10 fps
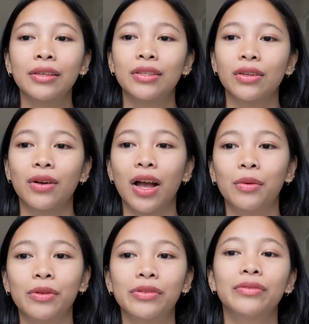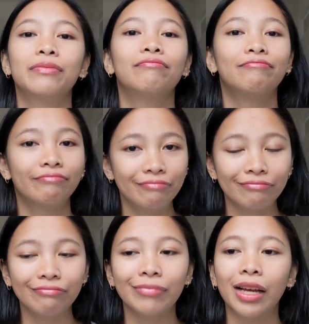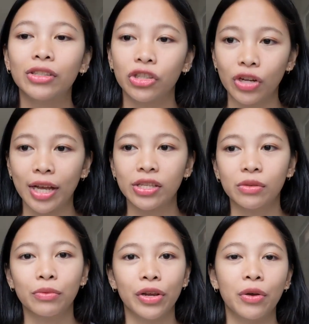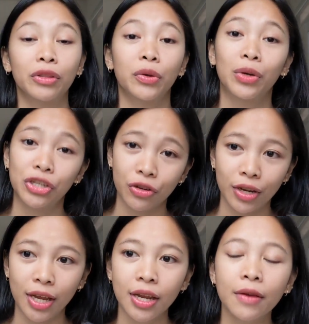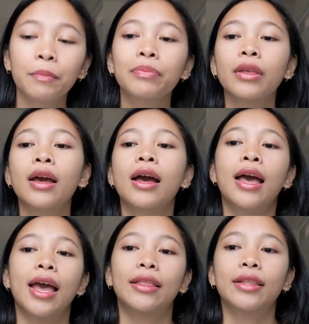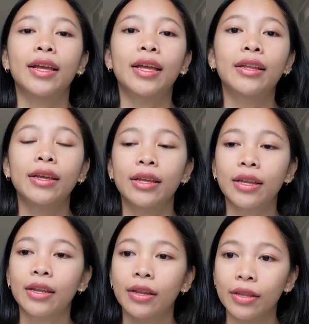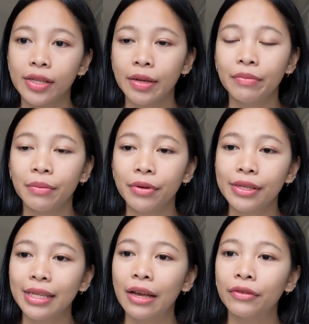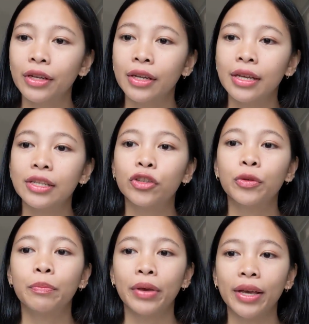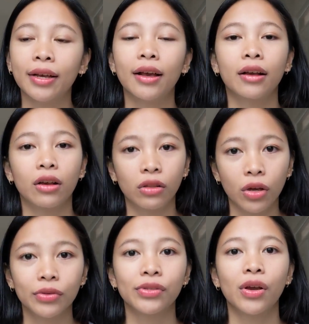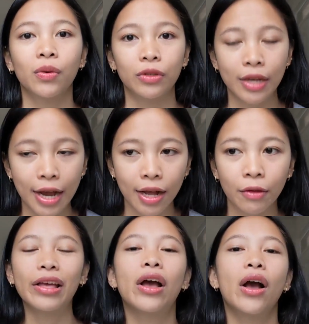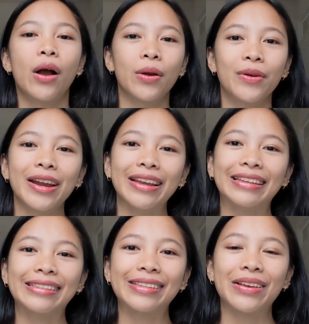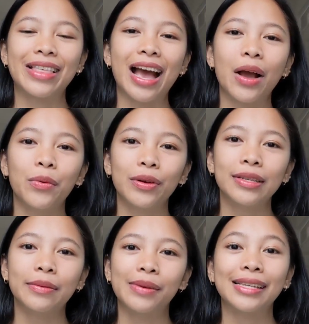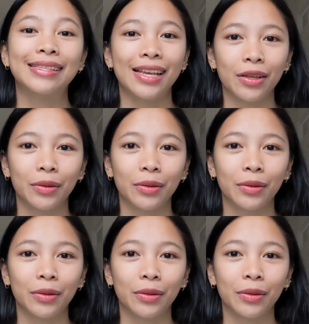So I would suggest to bring only what you need. And then tip number seven is to pick a close hotel. All right, so that was my St.